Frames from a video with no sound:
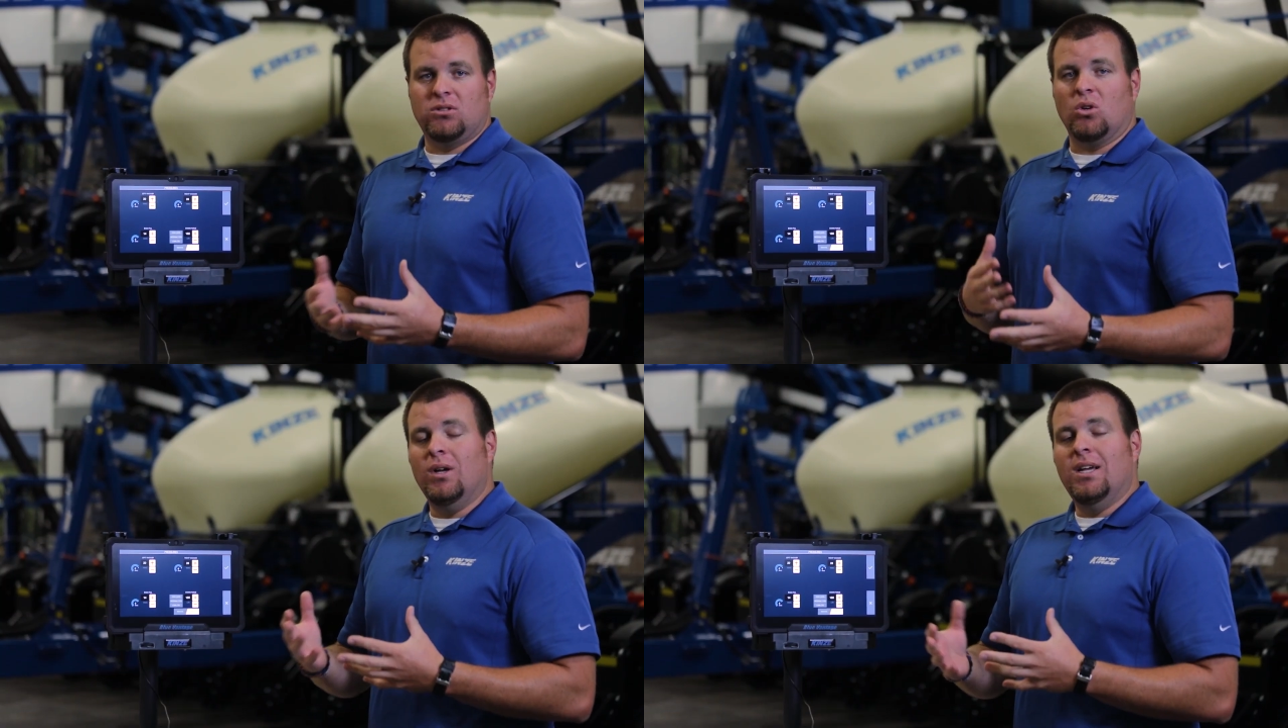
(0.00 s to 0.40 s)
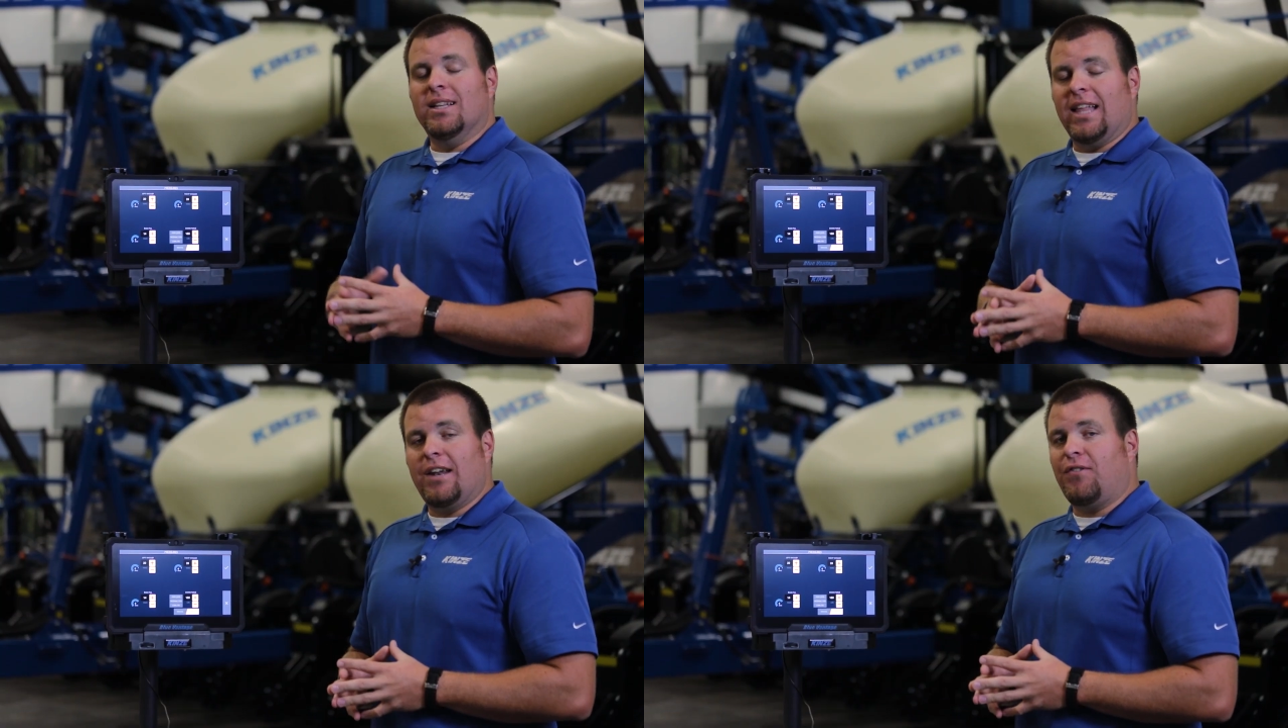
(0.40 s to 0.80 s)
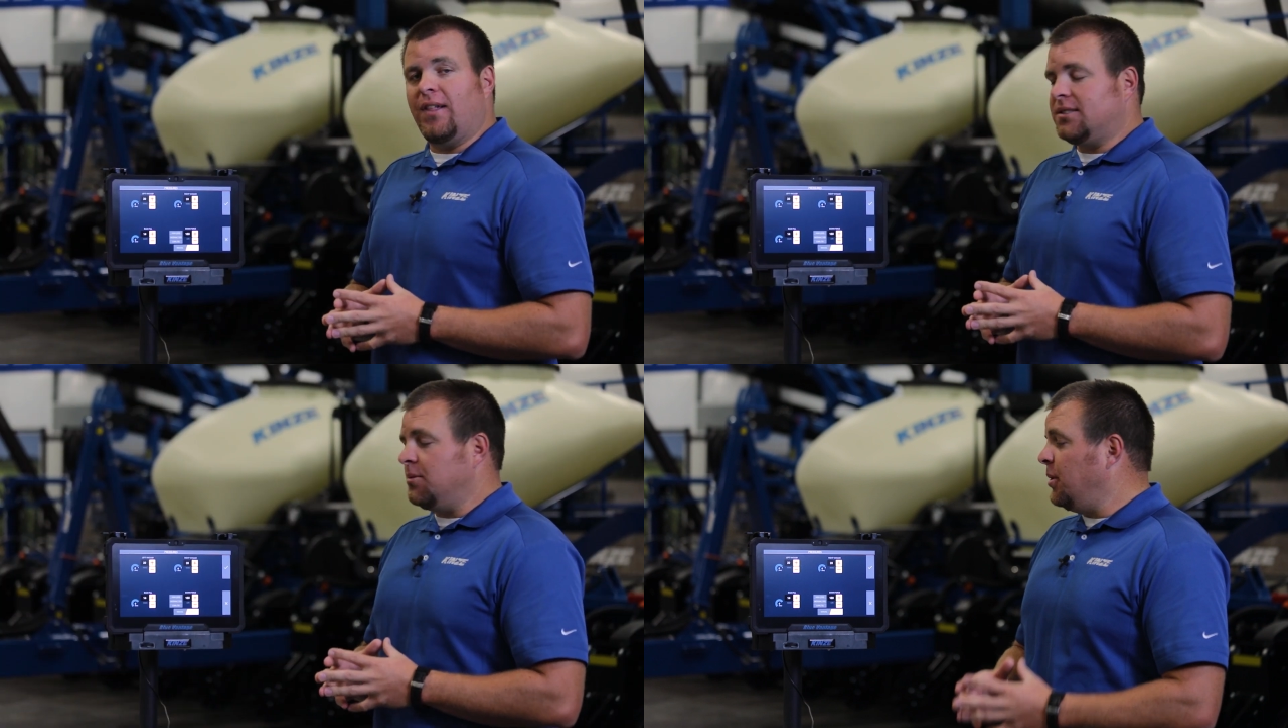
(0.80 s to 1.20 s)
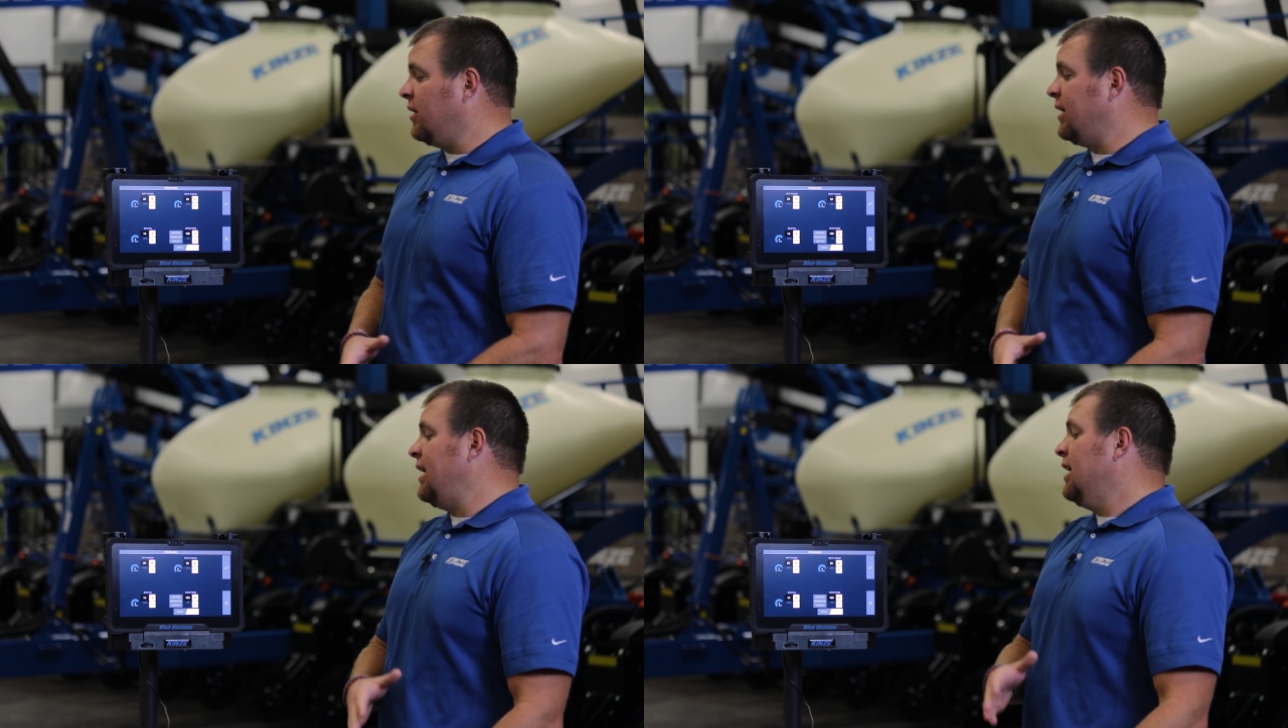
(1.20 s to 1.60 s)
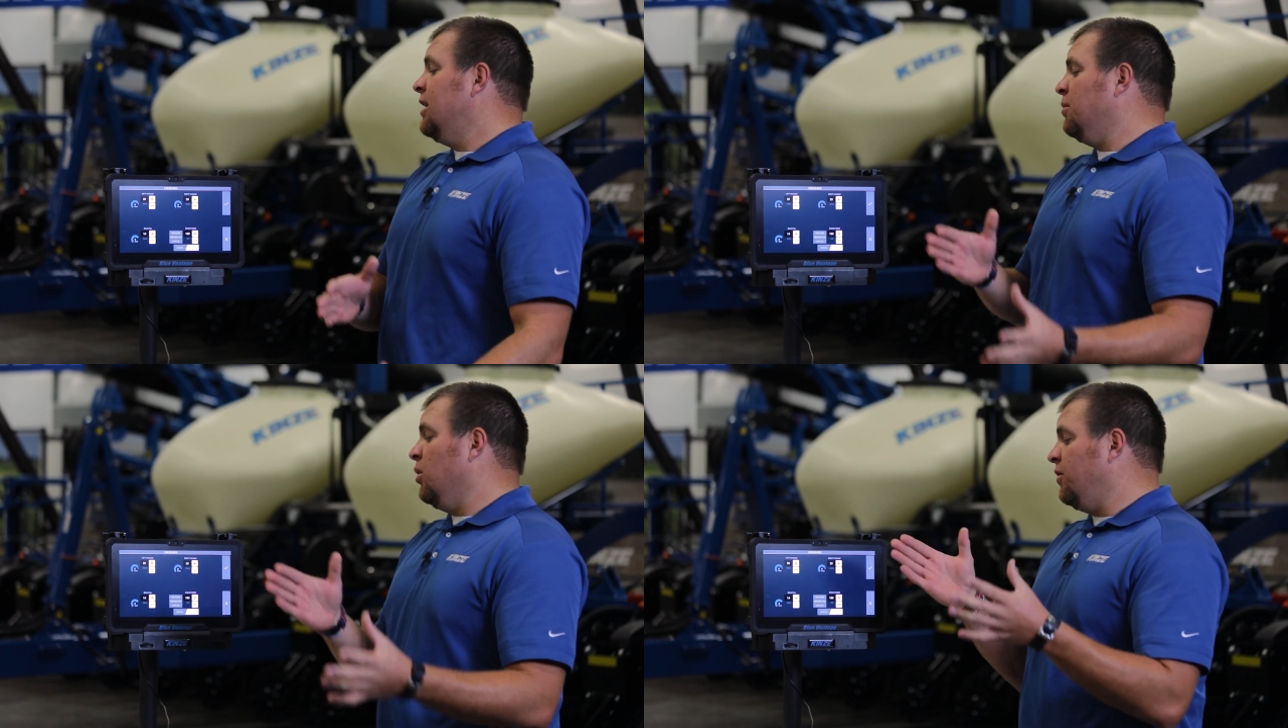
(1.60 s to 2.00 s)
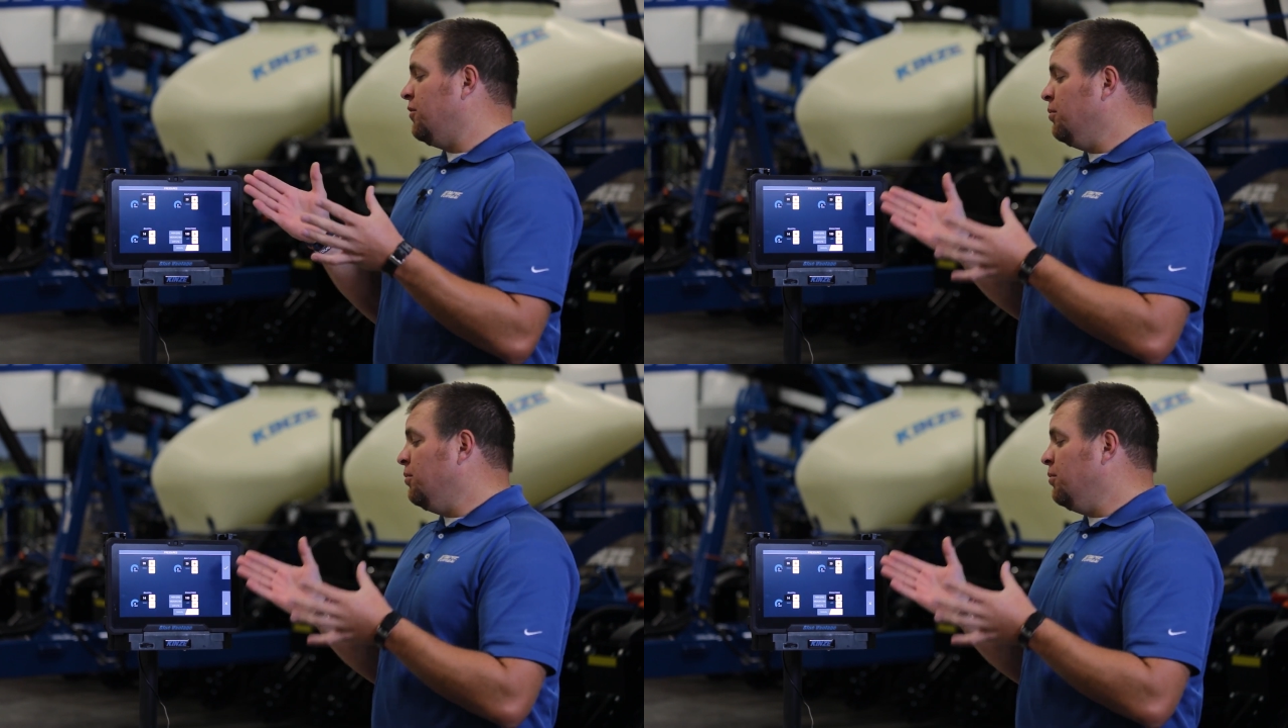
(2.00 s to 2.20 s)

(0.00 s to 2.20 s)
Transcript: So a lot of flexibility, but we've